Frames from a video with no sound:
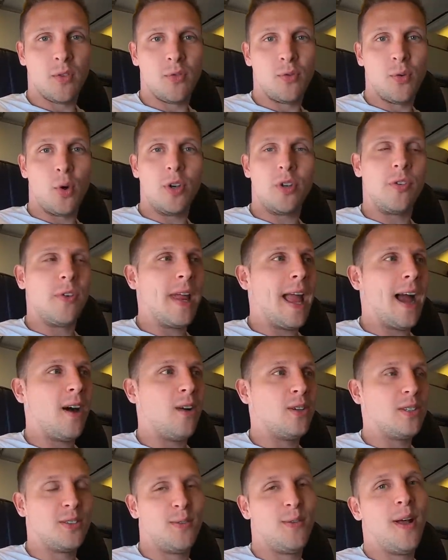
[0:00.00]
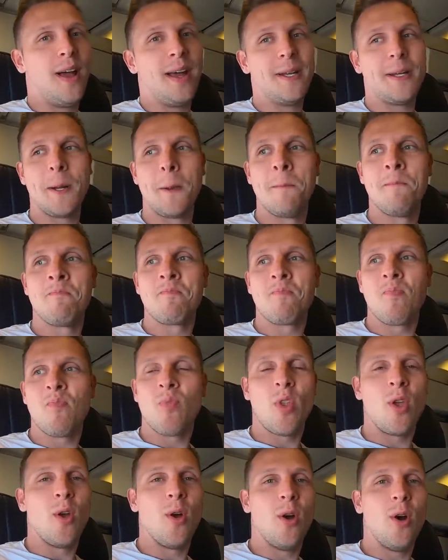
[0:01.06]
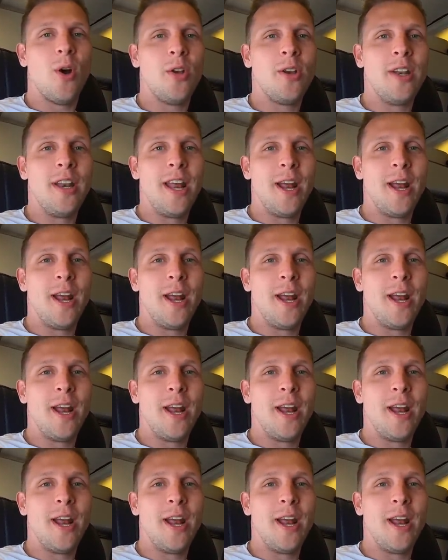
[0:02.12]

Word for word: For a 3-hour flight on an